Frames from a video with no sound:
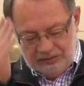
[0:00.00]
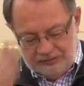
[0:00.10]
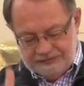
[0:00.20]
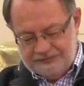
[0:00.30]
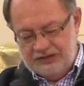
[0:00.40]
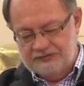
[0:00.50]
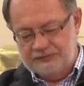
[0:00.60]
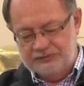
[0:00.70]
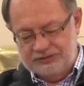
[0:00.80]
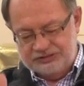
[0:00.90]
Your
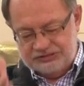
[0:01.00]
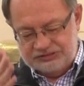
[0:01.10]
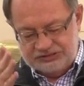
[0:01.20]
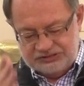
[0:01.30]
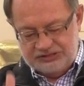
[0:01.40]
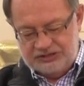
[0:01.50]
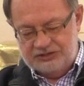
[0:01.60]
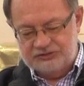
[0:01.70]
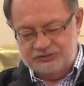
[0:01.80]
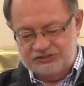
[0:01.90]
faithfulness is
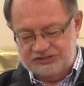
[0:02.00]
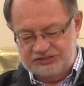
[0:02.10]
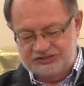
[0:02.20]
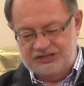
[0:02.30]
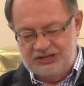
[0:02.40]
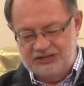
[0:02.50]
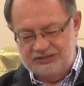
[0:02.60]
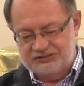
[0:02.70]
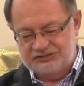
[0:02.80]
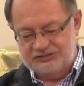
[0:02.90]
there to sustain
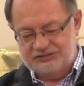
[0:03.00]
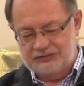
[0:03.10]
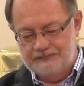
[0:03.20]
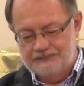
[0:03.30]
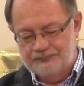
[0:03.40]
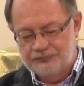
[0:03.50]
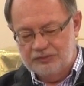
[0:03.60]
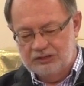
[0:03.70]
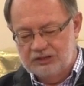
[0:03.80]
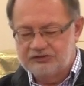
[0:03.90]
us.
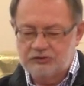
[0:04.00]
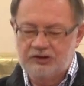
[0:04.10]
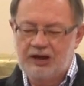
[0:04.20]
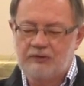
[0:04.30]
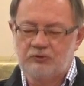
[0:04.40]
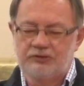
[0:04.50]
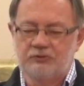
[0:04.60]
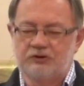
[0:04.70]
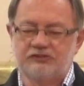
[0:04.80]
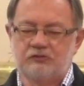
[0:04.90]
And so, God,
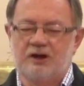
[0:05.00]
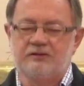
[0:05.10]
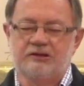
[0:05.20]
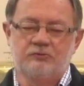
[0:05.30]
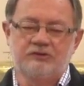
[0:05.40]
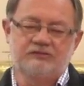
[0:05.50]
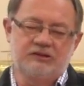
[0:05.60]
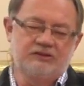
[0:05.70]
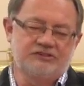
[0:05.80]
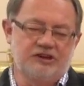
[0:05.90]
whether we're struggling with
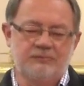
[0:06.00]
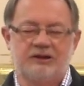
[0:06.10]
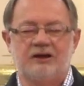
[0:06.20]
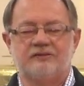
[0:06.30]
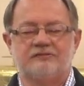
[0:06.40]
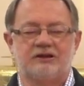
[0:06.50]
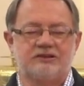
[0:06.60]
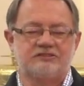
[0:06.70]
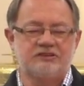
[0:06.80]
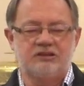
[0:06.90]
things coming out of
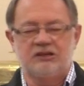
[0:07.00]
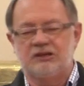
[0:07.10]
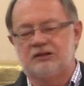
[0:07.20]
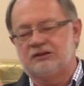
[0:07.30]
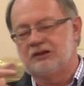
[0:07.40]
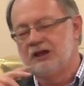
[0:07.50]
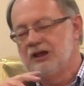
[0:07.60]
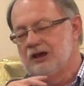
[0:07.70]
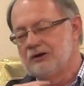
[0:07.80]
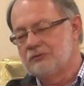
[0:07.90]
19,
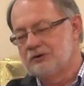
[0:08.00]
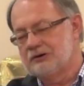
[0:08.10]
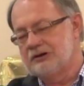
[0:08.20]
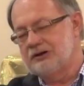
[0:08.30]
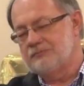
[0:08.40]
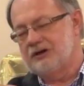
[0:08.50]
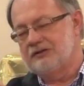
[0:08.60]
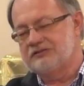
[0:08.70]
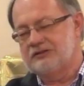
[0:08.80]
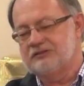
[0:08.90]
worried
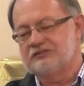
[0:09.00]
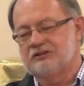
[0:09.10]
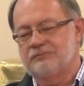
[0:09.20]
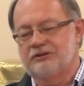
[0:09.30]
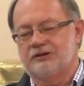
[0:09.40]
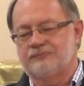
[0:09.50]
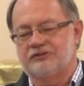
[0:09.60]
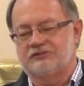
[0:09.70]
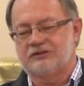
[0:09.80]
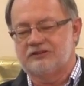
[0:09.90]
about things coming up
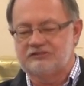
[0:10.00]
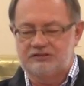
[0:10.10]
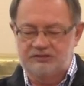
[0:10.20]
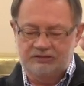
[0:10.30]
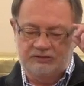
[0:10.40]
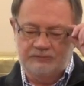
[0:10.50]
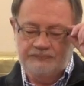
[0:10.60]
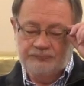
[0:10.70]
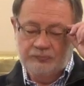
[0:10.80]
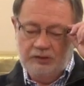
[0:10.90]
this next
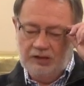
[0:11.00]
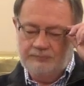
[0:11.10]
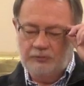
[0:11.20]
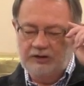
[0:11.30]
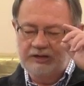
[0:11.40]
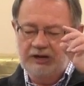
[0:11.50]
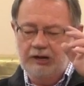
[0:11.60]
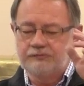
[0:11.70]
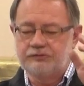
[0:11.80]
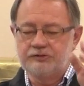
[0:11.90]
year, I pray,
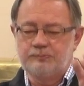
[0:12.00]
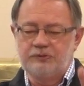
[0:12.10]
God, for the